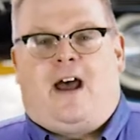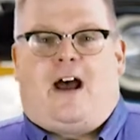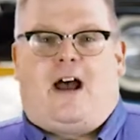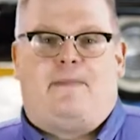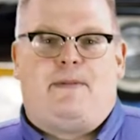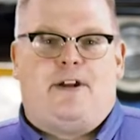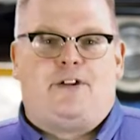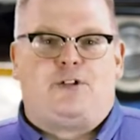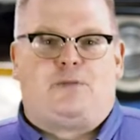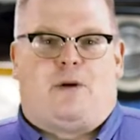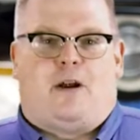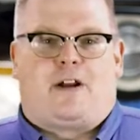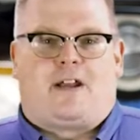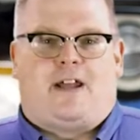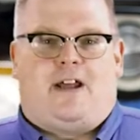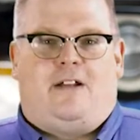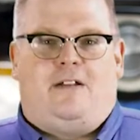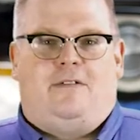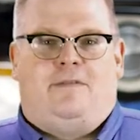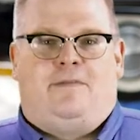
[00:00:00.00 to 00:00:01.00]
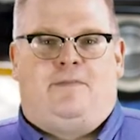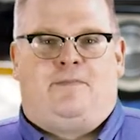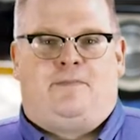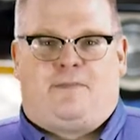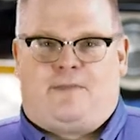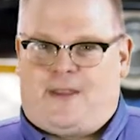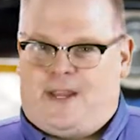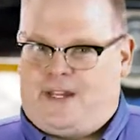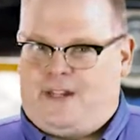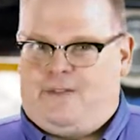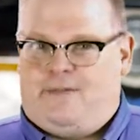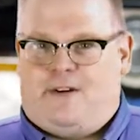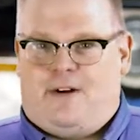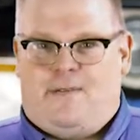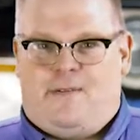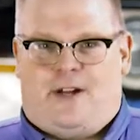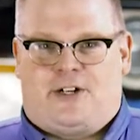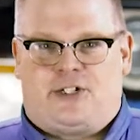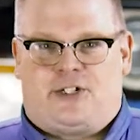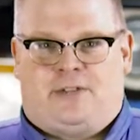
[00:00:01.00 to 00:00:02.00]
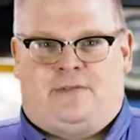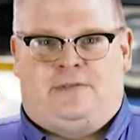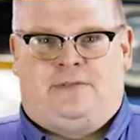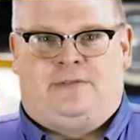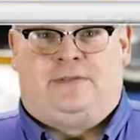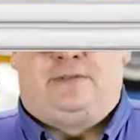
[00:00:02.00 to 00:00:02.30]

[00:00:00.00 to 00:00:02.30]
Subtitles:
I'm Andrew Markel. Thank you very much.